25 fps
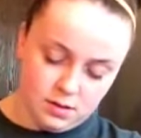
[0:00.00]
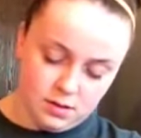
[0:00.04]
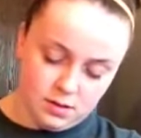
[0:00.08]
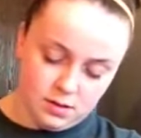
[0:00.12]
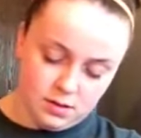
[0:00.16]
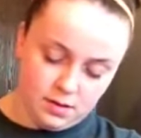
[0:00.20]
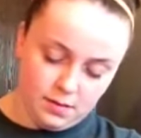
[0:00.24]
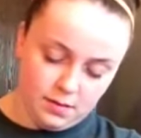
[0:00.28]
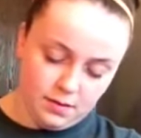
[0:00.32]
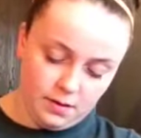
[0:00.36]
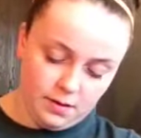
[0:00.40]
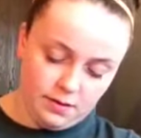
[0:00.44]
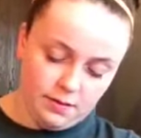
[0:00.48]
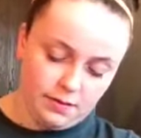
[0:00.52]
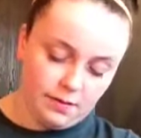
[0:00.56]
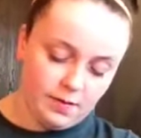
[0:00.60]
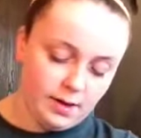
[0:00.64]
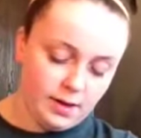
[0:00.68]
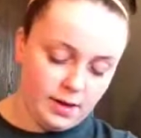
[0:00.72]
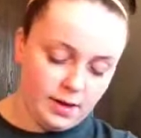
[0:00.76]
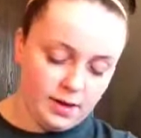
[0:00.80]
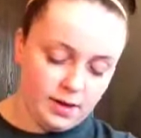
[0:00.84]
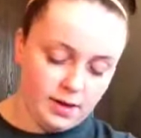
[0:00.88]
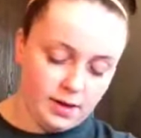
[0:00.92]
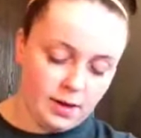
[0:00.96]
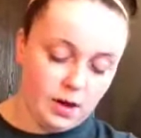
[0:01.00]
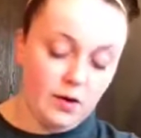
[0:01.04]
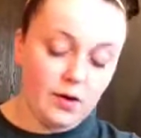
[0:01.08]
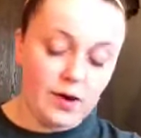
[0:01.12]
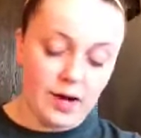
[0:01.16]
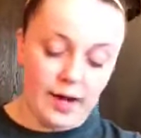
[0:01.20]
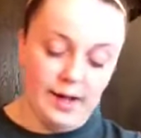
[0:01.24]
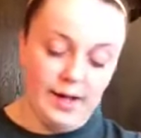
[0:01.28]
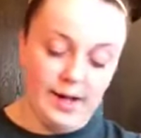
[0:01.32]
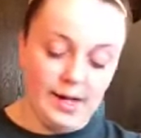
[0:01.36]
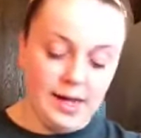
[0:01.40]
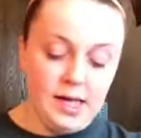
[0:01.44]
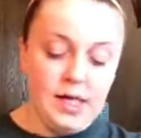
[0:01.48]
Let me find it.
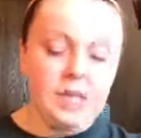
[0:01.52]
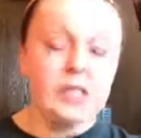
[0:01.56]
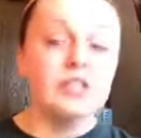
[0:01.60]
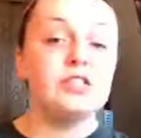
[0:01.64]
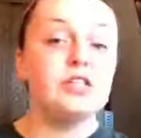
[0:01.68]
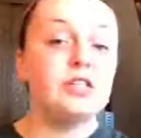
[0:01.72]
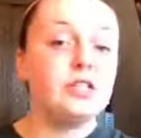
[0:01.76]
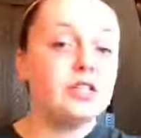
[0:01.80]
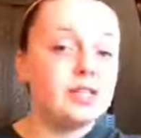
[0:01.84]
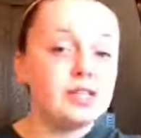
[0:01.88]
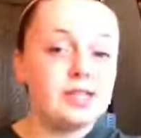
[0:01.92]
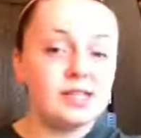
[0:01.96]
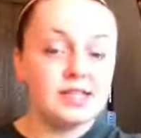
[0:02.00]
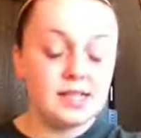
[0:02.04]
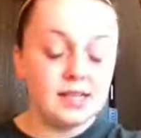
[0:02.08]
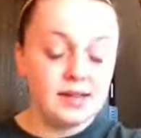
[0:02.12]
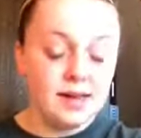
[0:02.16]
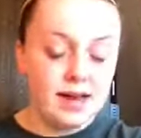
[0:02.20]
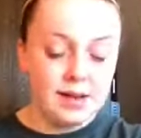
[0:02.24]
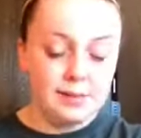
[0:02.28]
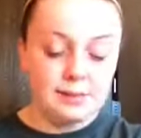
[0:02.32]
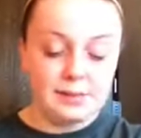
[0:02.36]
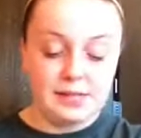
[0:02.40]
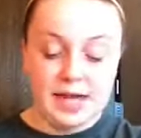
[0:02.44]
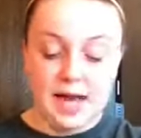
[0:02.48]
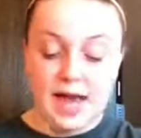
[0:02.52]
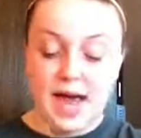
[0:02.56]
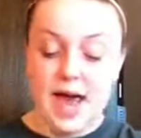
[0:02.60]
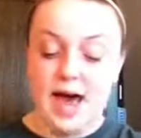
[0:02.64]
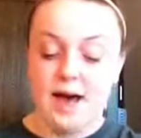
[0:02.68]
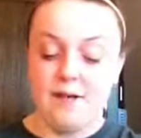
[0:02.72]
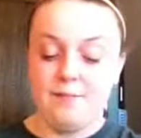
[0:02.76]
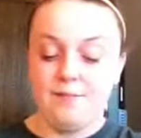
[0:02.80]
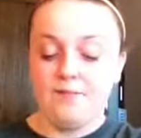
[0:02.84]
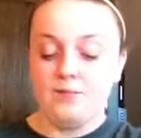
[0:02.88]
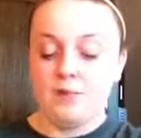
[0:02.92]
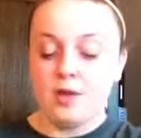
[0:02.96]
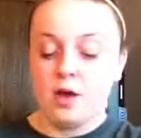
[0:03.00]
Okay, so list of names I
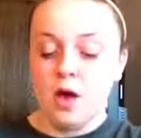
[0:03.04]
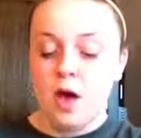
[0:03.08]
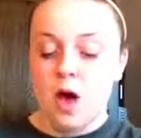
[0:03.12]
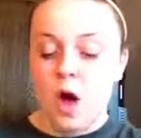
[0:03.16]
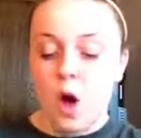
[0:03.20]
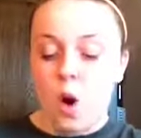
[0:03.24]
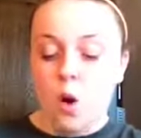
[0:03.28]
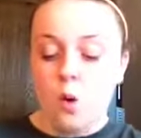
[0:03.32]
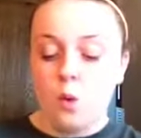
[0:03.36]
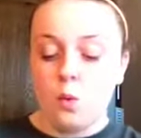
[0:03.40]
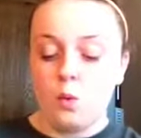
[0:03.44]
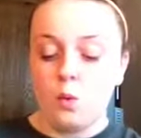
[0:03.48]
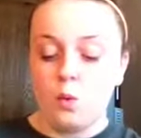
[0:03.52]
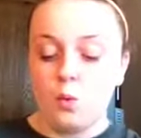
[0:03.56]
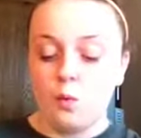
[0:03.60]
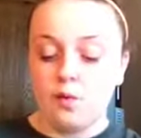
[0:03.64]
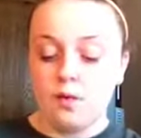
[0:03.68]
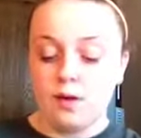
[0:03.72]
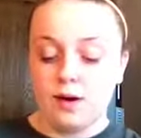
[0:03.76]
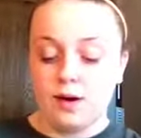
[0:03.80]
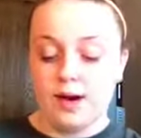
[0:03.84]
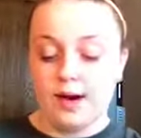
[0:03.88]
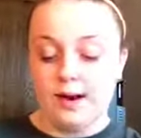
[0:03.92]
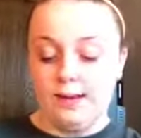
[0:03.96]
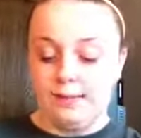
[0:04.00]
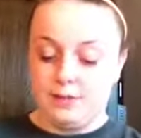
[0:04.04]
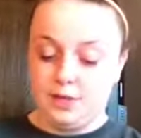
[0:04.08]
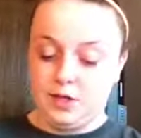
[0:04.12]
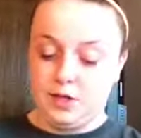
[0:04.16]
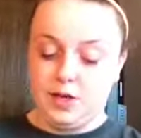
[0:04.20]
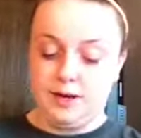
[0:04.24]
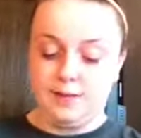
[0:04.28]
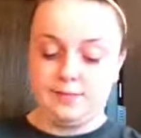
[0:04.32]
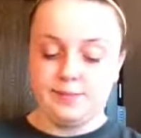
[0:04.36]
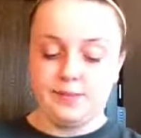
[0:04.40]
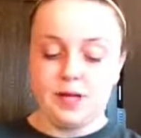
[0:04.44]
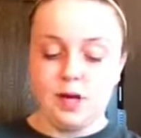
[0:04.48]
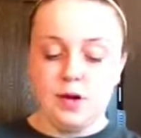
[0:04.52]
had were hamster
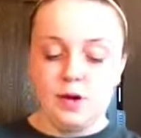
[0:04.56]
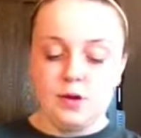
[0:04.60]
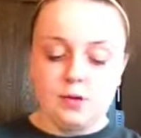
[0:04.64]
names.